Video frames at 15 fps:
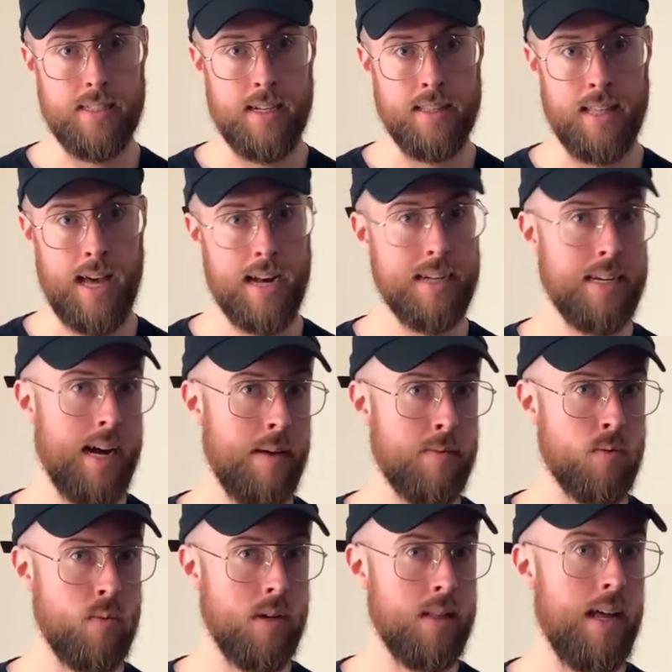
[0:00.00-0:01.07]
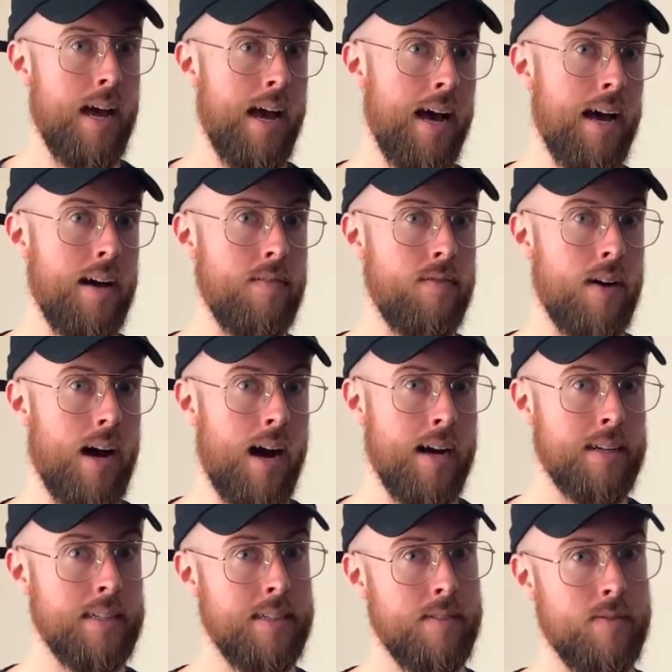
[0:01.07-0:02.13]
a lot of times we'll have
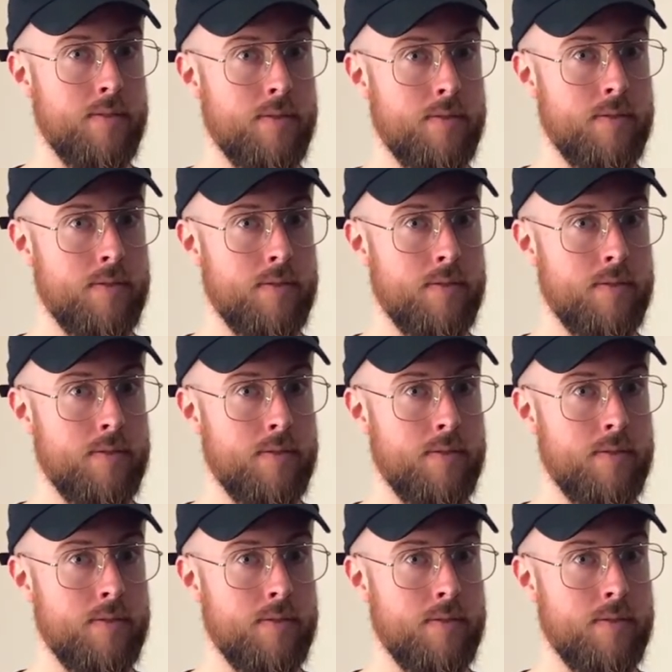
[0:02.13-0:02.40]
octave